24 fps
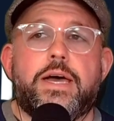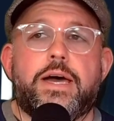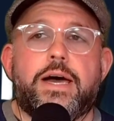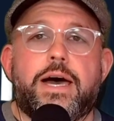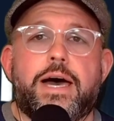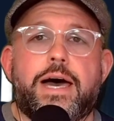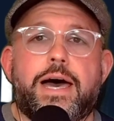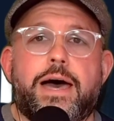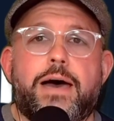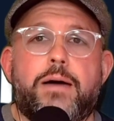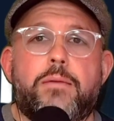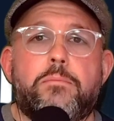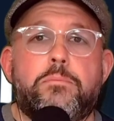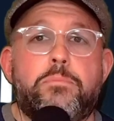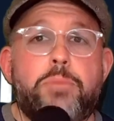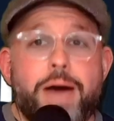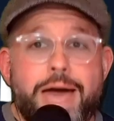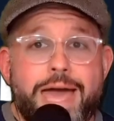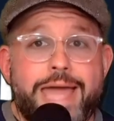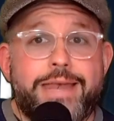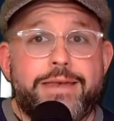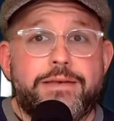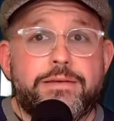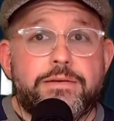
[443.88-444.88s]
Uh,
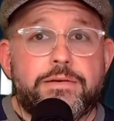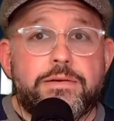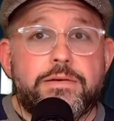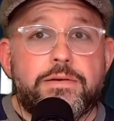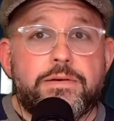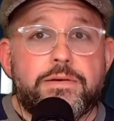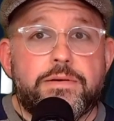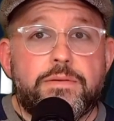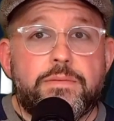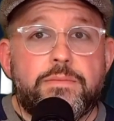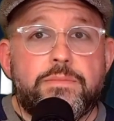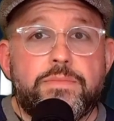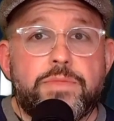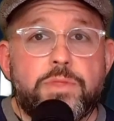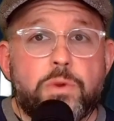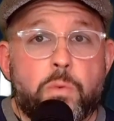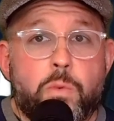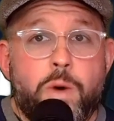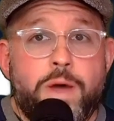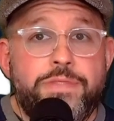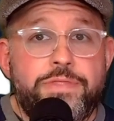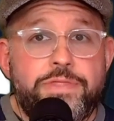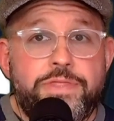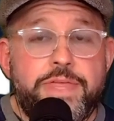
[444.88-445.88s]
but the one